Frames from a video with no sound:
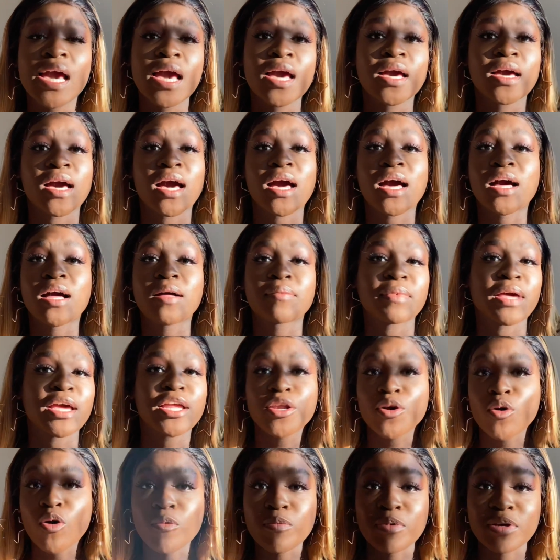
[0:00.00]

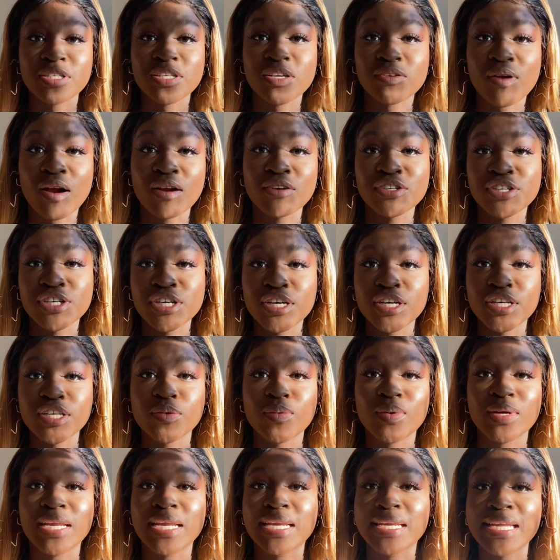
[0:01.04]
any OPs around here, you
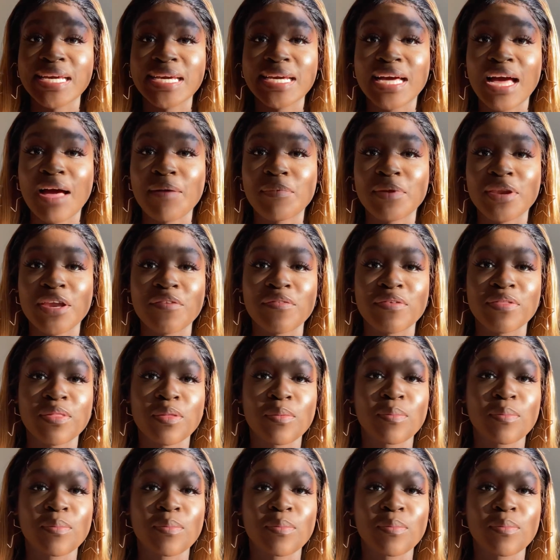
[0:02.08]
want to link up and everything.